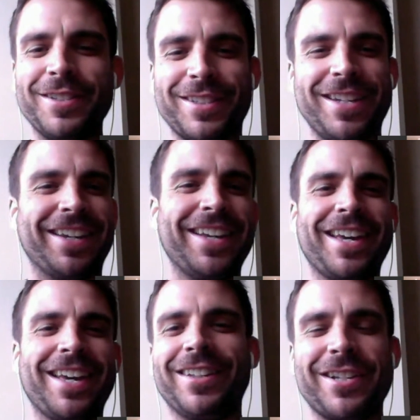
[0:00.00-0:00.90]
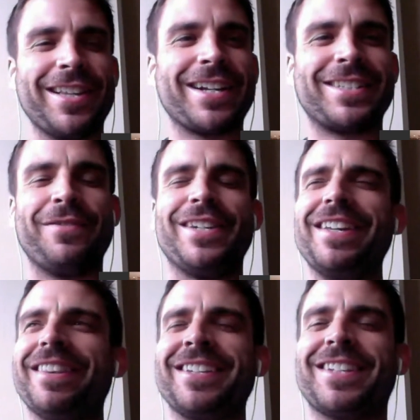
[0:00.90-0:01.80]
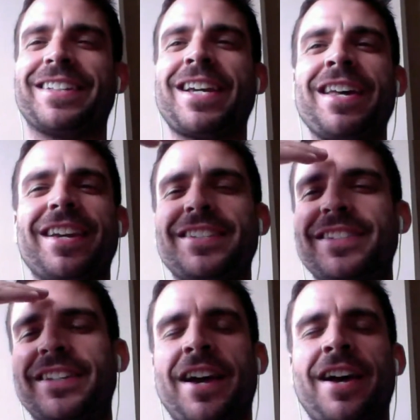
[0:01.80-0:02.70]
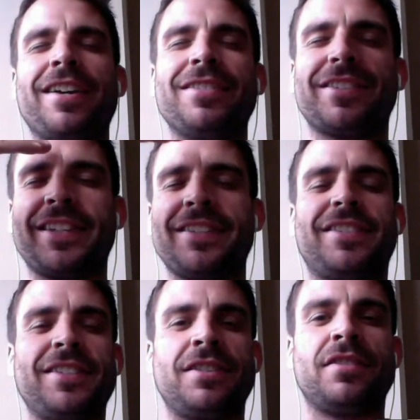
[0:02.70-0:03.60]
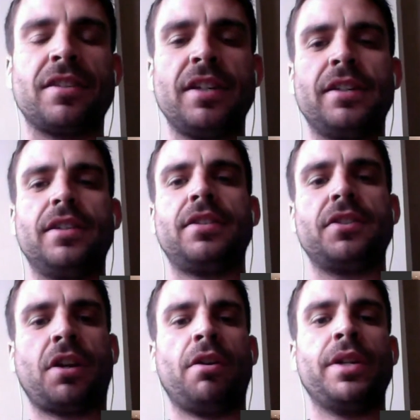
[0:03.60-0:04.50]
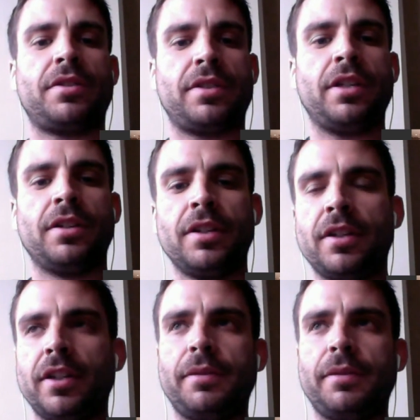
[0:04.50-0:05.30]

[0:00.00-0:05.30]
guns and illegal activity and things like that? And I said, guys, this is currency.